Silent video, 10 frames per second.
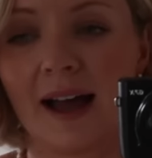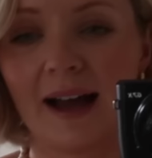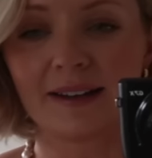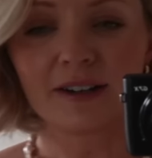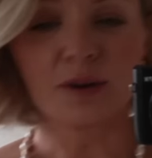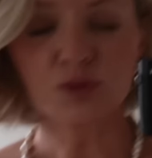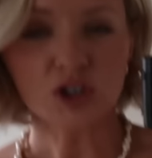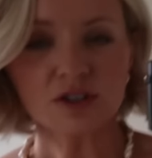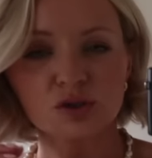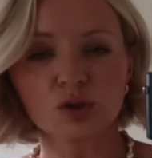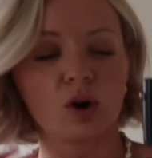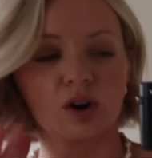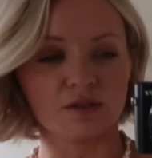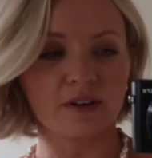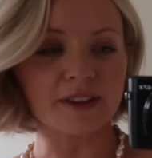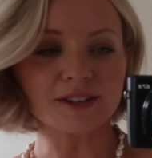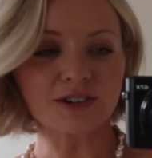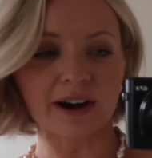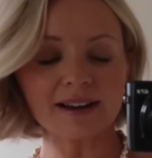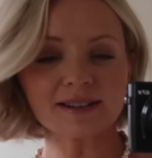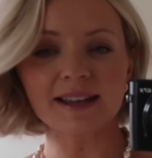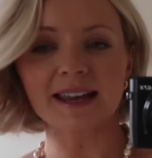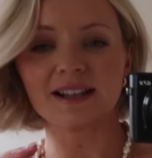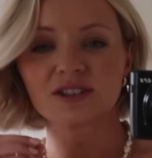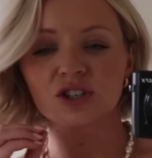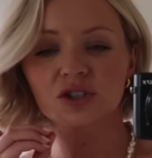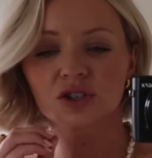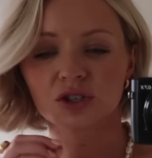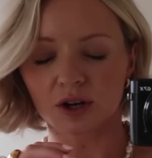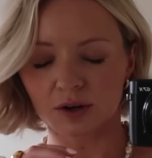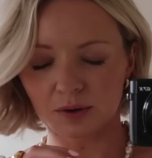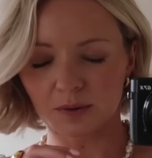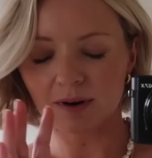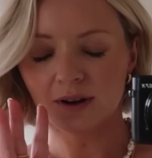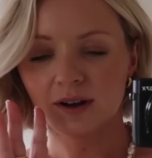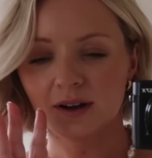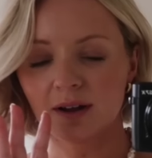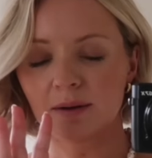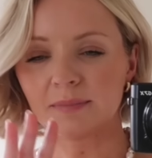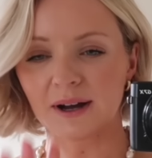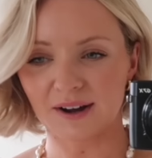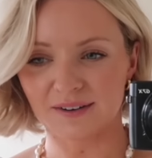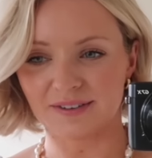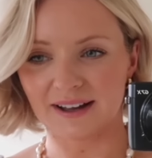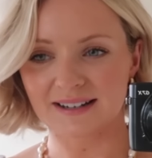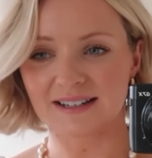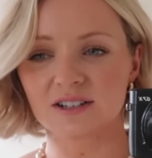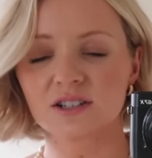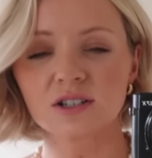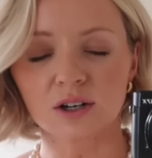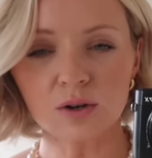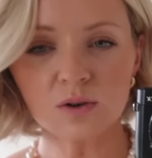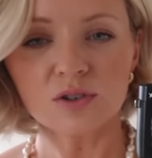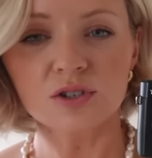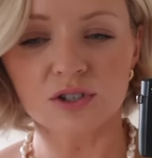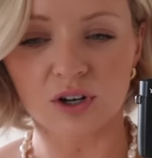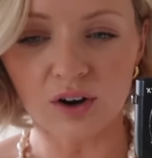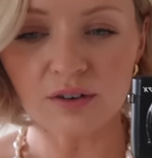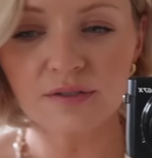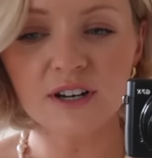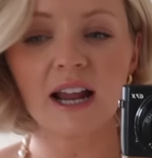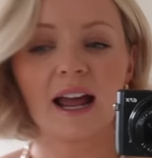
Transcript: and I'm just not over this dress. Like, it's so perfect. It's so soft